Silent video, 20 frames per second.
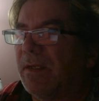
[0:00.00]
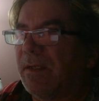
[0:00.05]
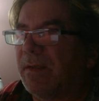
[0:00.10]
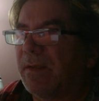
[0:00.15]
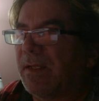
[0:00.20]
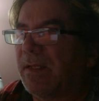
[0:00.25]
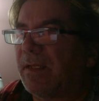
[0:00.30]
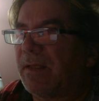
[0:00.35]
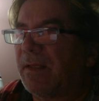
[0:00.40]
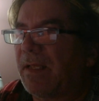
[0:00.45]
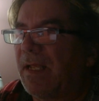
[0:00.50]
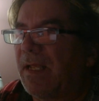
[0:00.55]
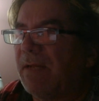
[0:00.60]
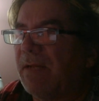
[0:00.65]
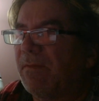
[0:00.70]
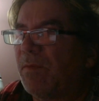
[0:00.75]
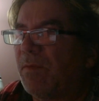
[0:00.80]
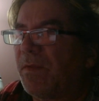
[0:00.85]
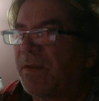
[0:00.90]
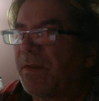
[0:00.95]
they can't
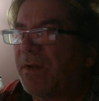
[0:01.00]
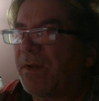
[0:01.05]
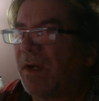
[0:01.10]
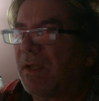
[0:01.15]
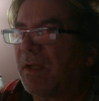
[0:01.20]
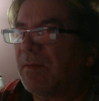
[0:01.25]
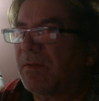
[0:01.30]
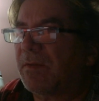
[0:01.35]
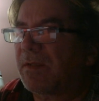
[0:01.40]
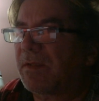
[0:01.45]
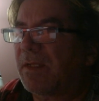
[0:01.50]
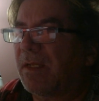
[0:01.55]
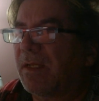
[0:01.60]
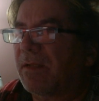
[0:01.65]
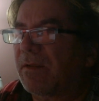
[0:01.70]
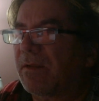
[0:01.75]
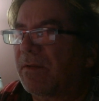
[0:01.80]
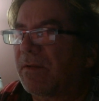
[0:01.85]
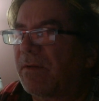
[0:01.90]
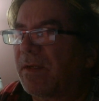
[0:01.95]
even put the documents
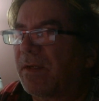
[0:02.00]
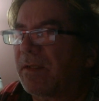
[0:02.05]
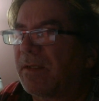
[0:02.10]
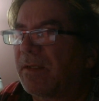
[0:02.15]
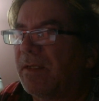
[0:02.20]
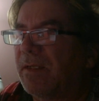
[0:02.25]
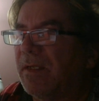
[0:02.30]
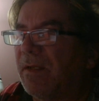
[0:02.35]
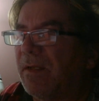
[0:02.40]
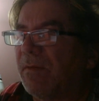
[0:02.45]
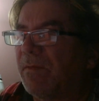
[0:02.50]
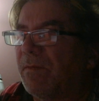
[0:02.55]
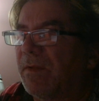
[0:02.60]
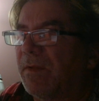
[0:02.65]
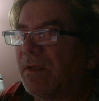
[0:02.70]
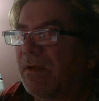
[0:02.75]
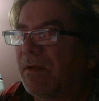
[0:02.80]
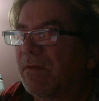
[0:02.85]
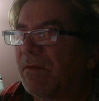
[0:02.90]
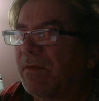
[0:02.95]
together correctly
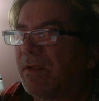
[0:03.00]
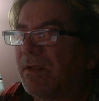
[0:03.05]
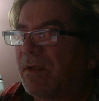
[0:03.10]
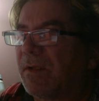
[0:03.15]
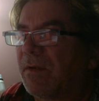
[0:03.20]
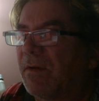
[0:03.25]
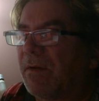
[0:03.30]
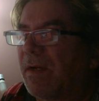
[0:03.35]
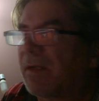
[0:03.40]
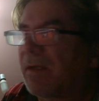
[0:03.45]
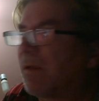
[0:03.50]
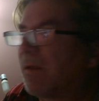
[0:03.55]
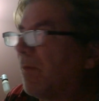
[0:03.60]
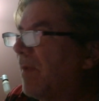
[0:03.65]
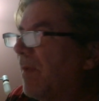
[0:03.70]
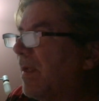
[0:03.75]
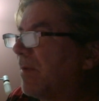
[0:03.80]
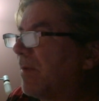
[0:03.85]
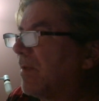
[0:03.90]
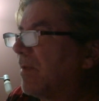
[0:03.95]
with the correct
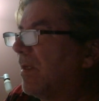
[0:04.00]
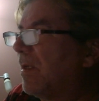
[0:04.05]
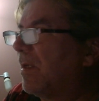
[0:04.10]
commands.